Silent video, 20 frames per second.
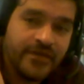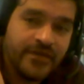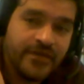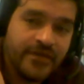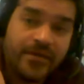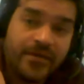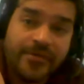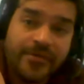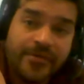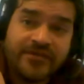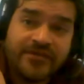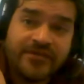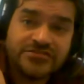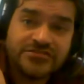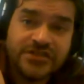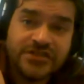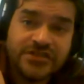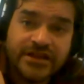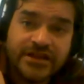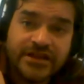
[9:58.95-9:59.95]
I'm probably
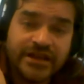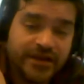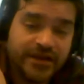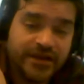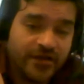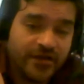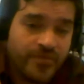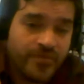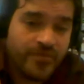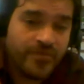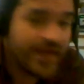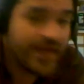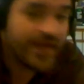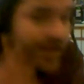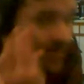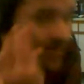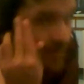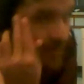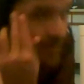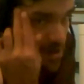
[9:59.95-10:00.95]
eventually going to get another
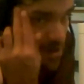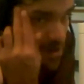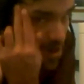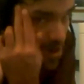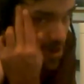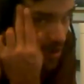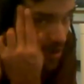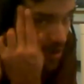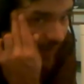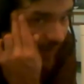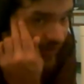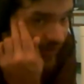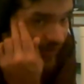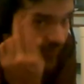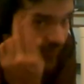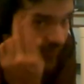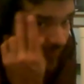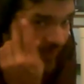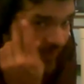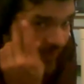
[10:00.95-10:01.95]
pack or buy
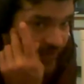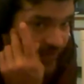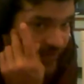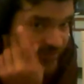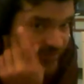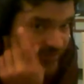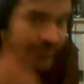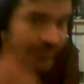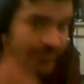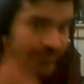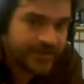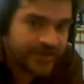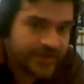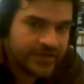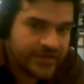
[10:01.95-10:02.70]
another pack just so I can